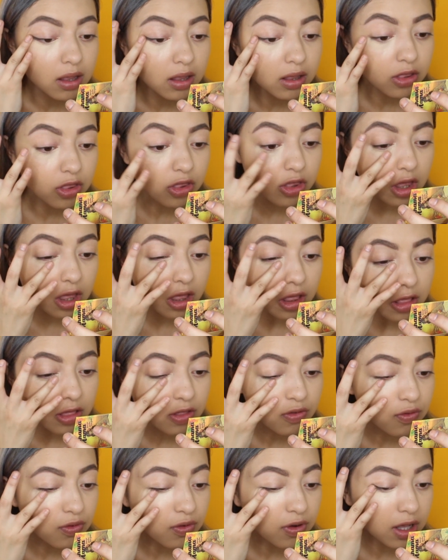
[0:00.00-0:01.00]
And
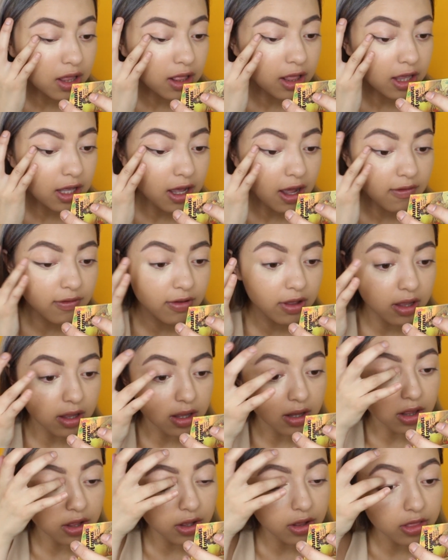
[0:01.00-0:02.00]
just really
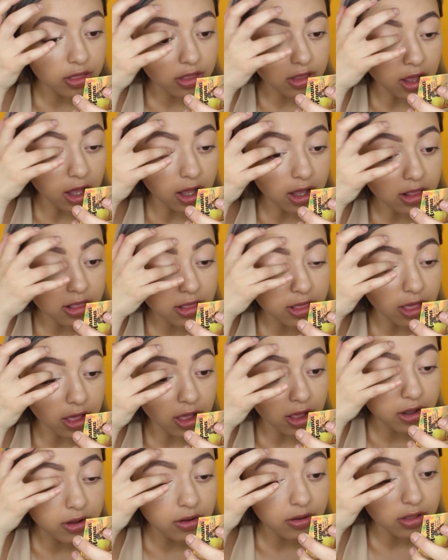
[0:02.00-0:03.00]
cover those dark
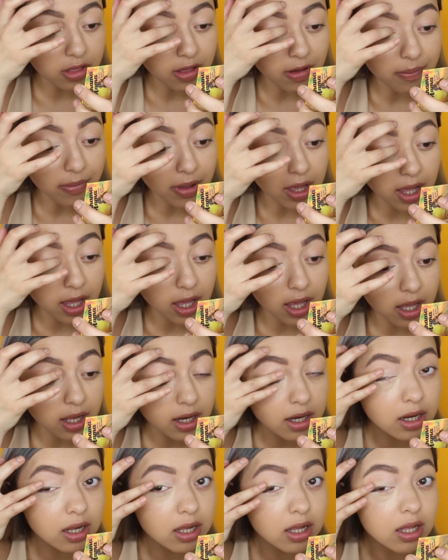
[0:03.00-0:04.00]
circles of
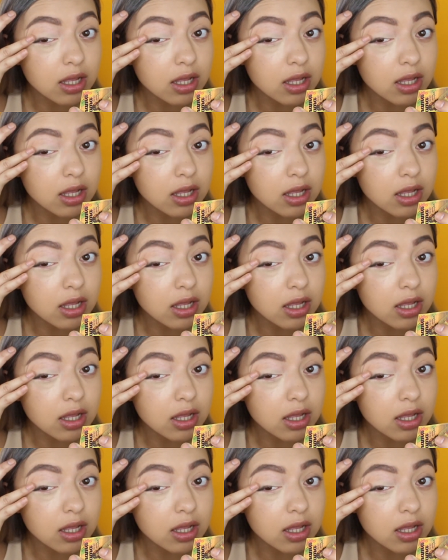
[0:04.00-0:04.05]
mine.